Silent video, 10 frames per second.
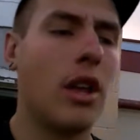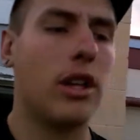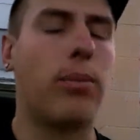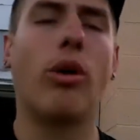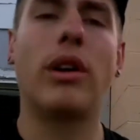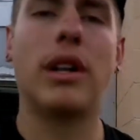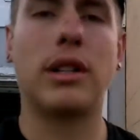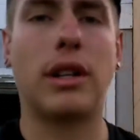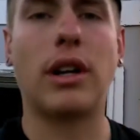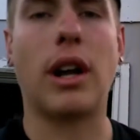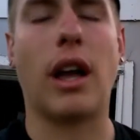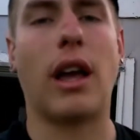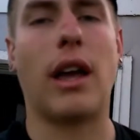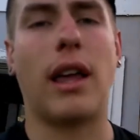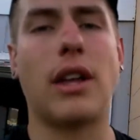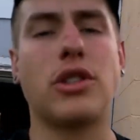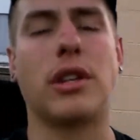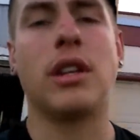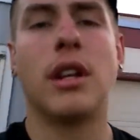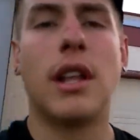You pour it in your
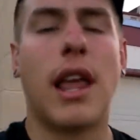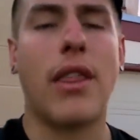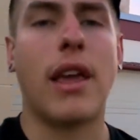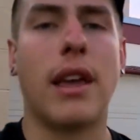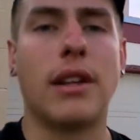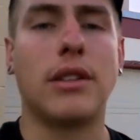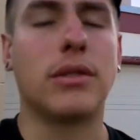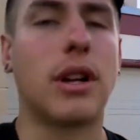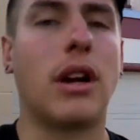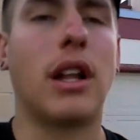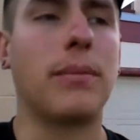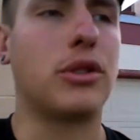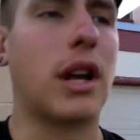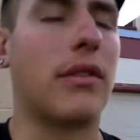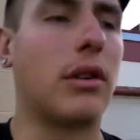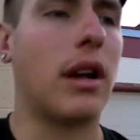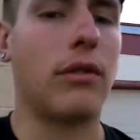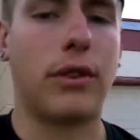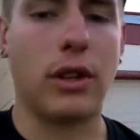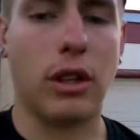engine, and then you start it up, you drive it around
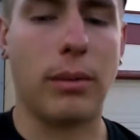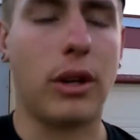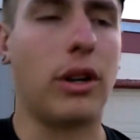for a little bit,